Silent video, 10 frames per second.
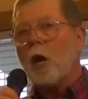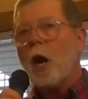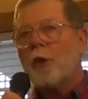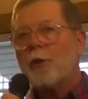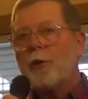
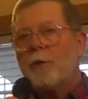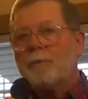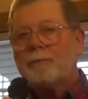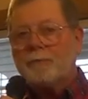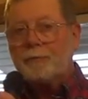author,
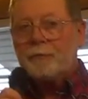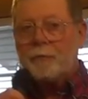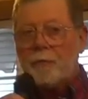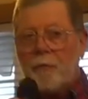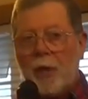
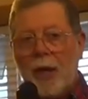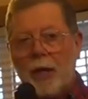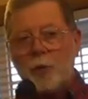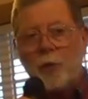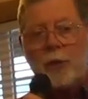
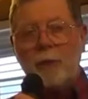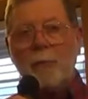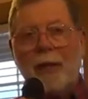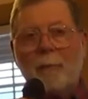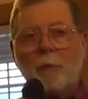has written
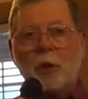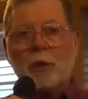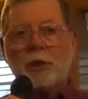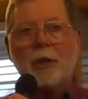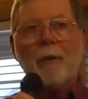many
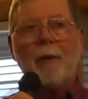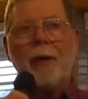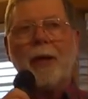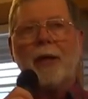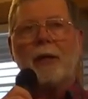books,
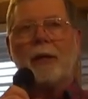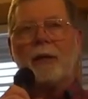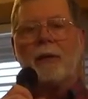and